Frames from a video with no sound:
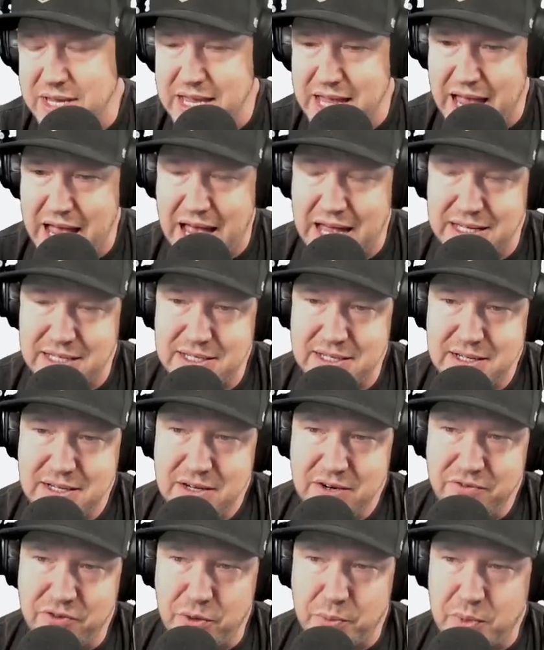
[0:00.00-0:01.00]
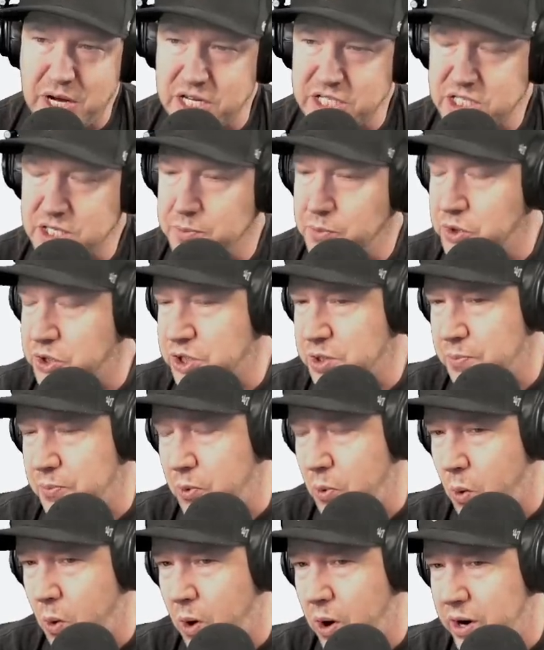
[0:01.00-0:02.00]
get from customer
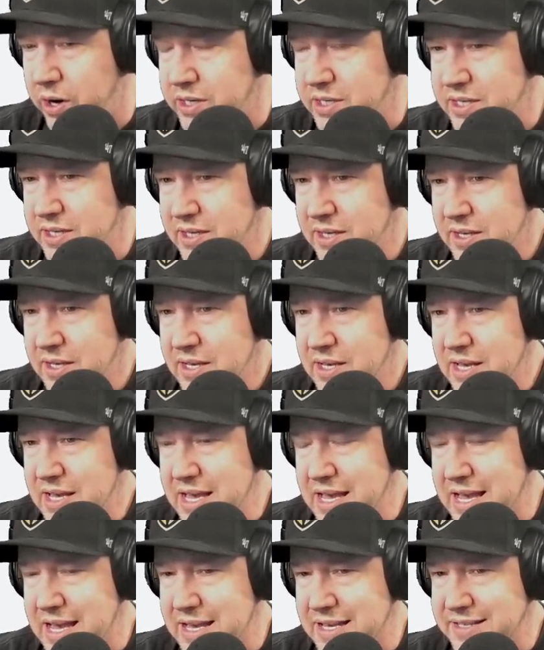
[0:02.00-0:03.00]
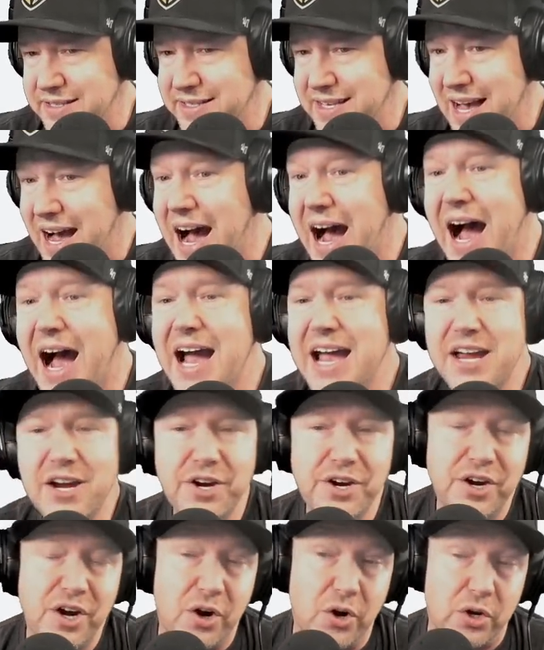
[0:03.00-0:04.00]
support is
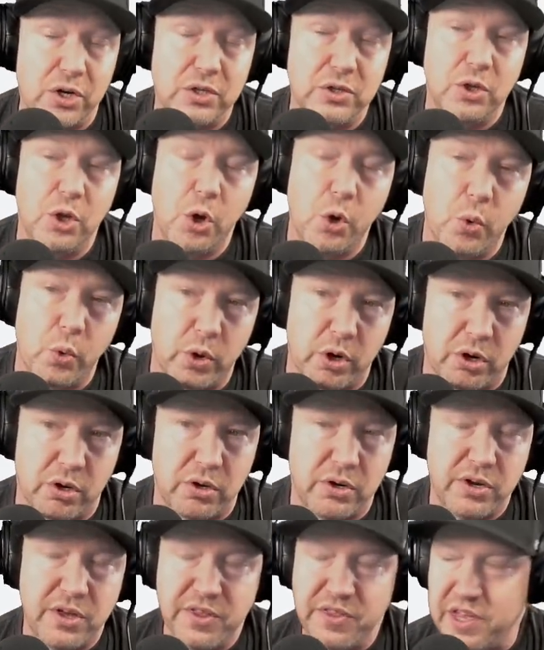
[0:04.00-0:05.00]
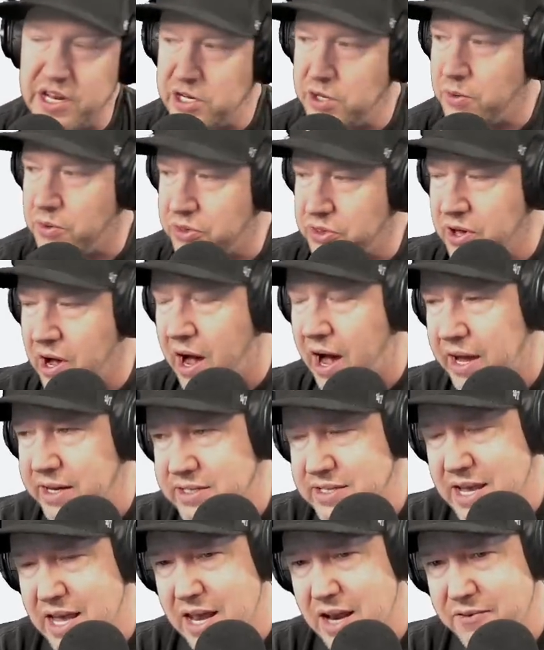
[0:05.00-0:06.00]
higher or lower than you thought.
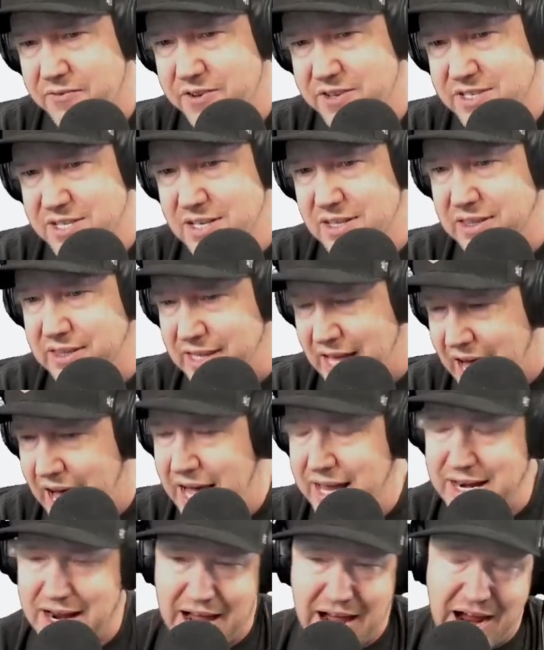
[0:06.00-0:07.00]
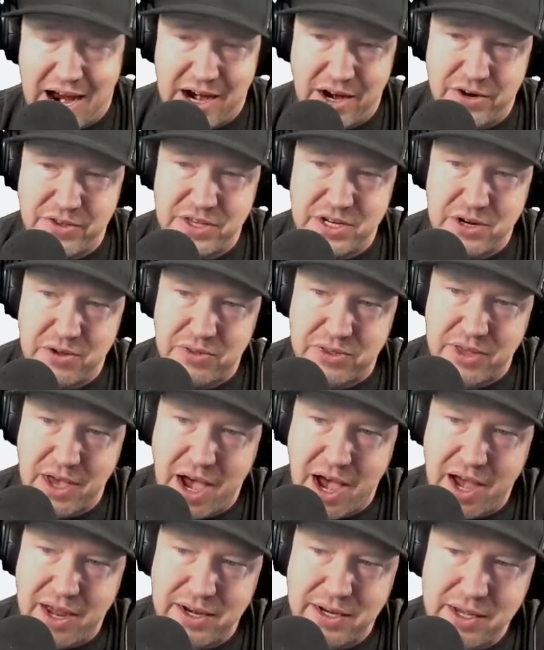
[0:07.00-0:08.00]
And if it's a lot higher than you
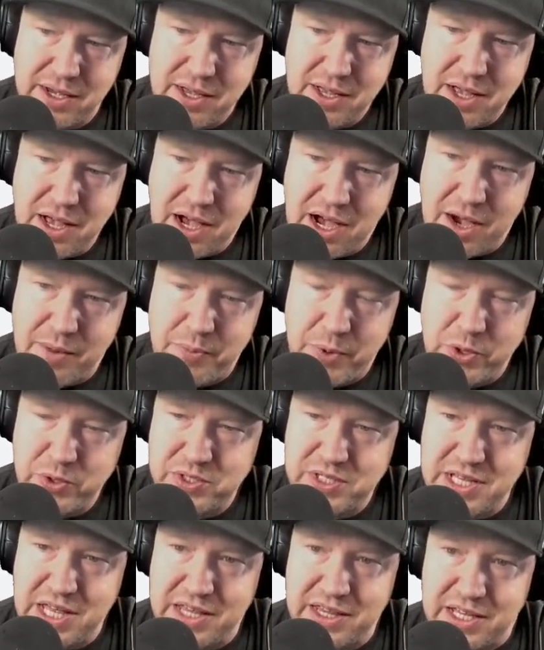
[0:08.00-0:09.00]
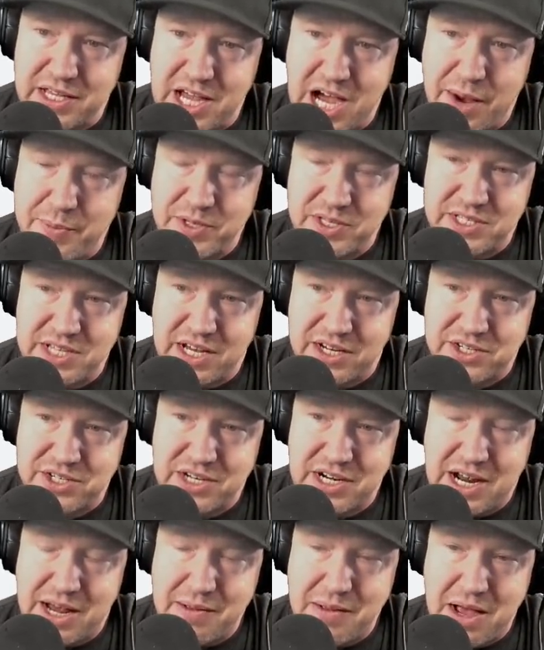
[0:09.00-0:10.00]
thought, uh, post that in the comment
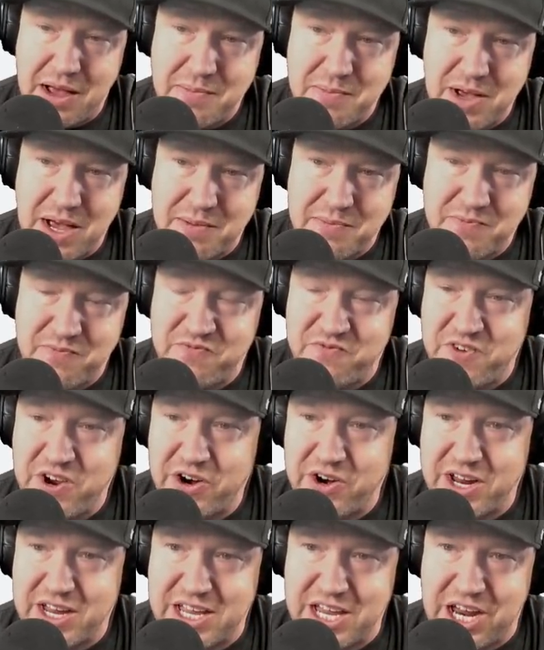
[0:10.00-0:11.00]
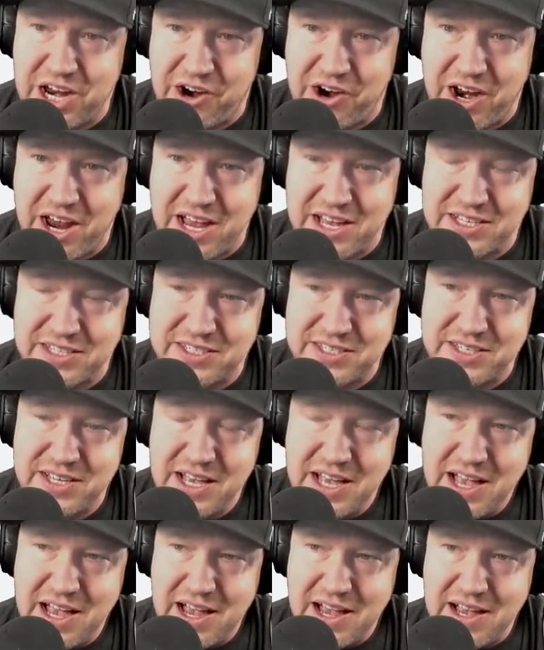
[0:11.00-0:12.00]
section. I, am I'm, I'm very curious.
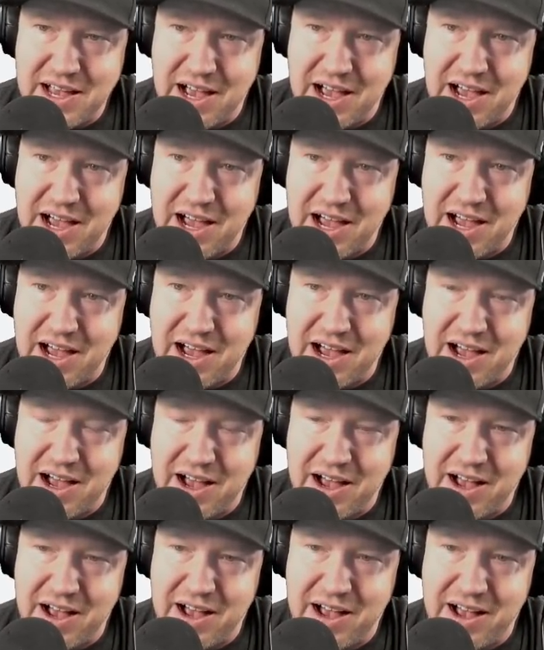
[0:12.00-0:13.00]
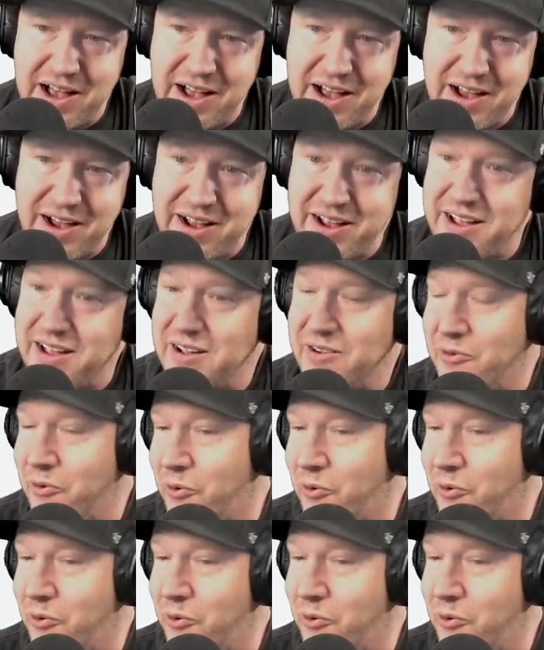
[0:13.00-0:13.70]
Uh,